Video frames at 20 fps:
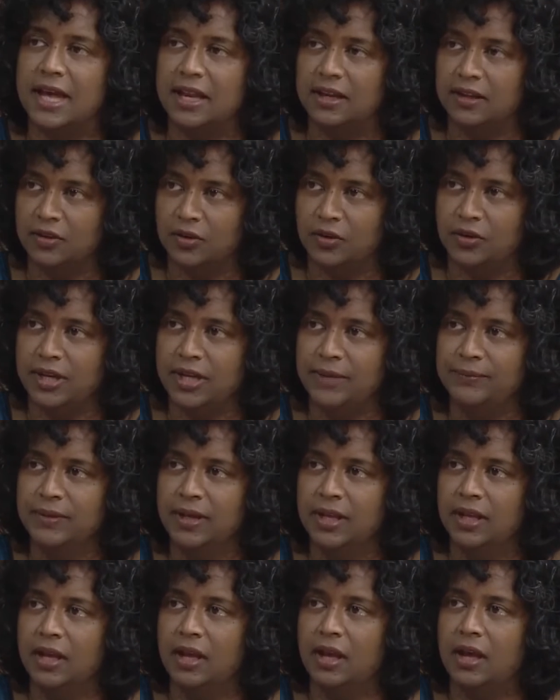allegory,
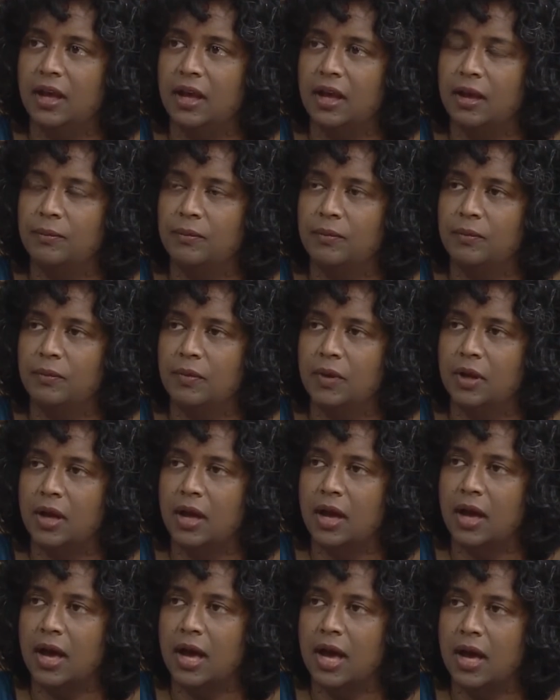
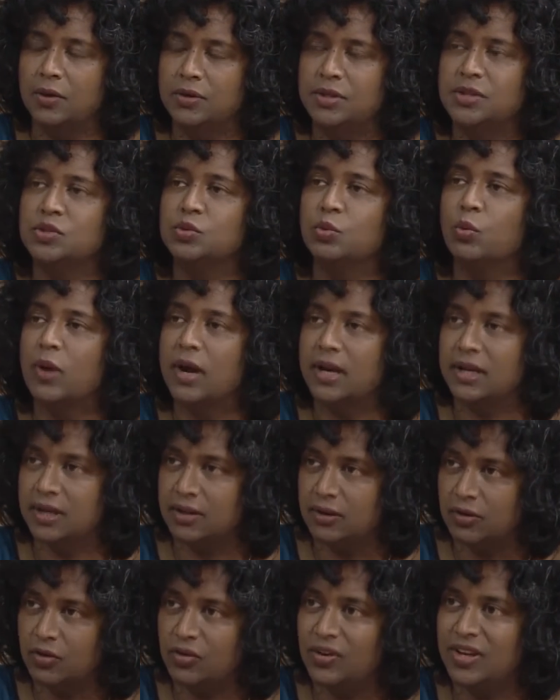how does
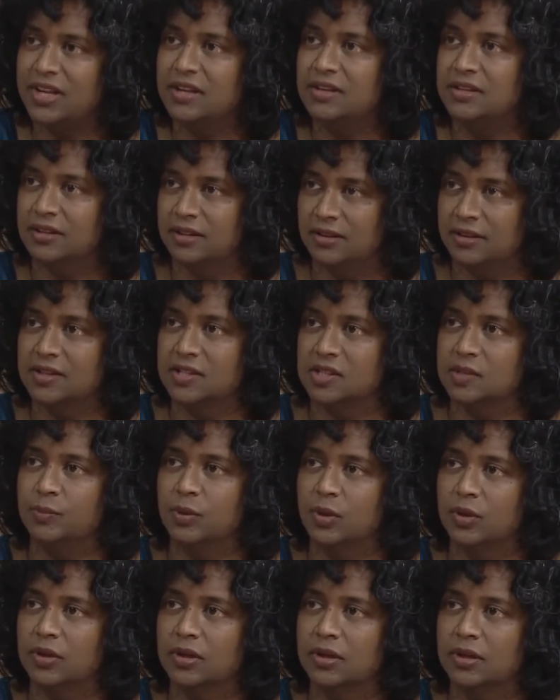one read this
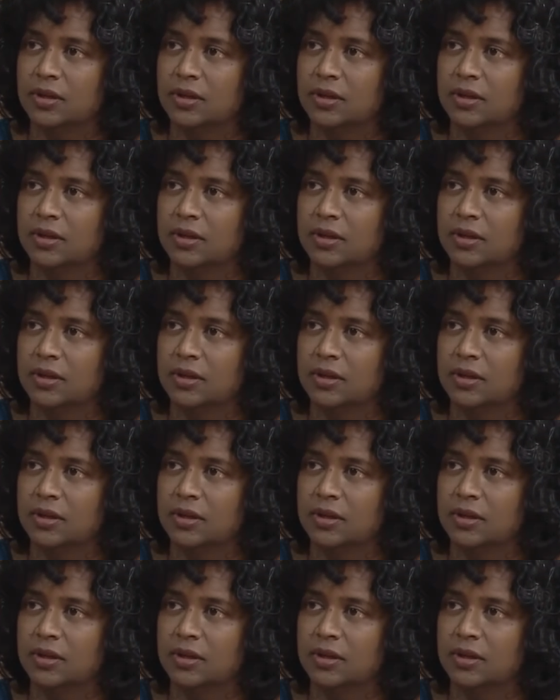book?